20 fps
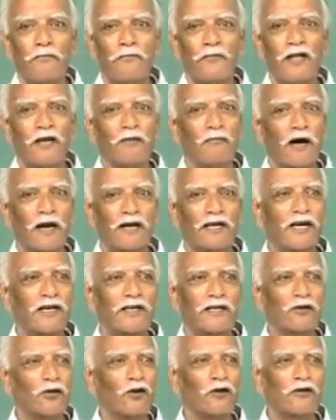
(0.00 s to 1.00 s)
then
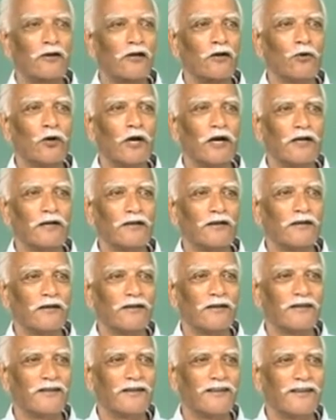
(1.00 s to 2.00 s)
market cannot regulate
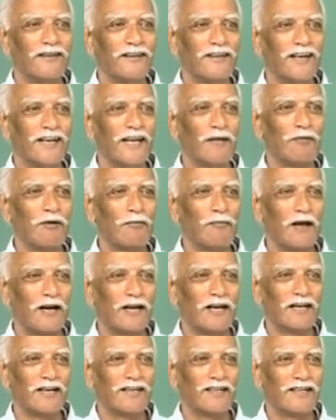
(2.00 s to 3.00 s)
labor
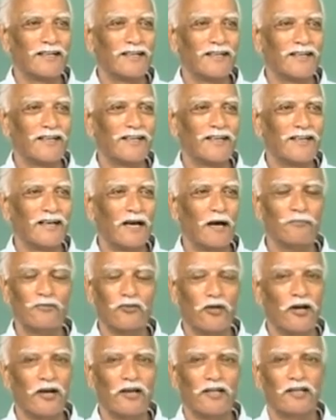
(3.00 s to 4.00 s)
market I am
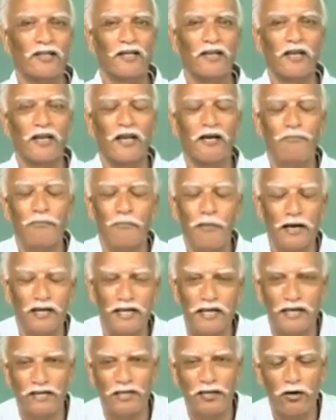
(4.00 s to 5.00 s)
sorry the
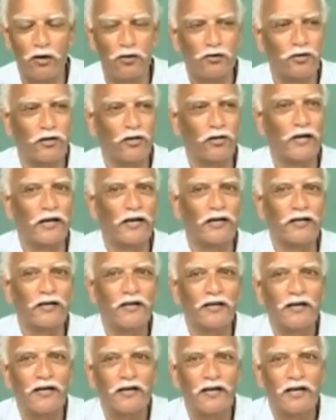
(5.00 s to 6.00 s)
market cannot regulate
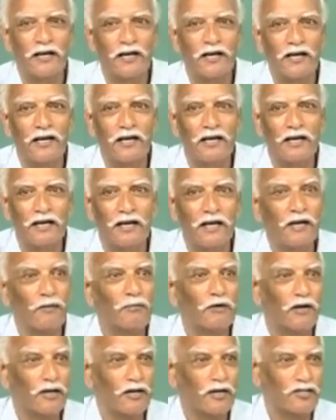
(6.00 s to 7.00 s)

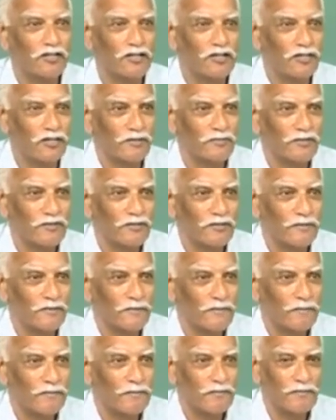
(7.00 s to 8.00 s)
labor relationships
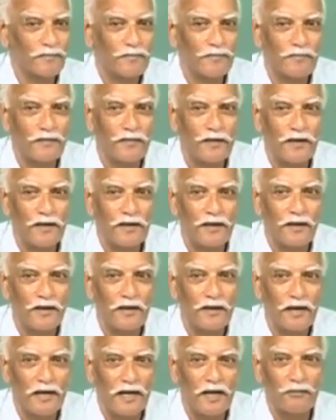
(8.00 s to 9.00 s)

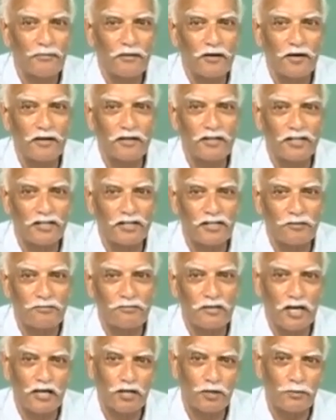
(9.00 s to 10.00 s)
labor
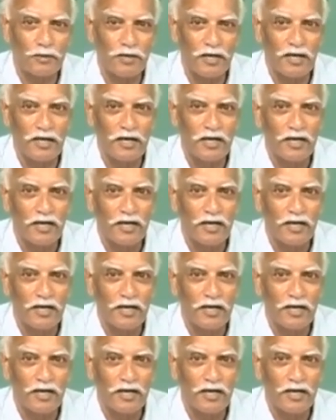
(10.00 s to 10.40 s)
relationships had to be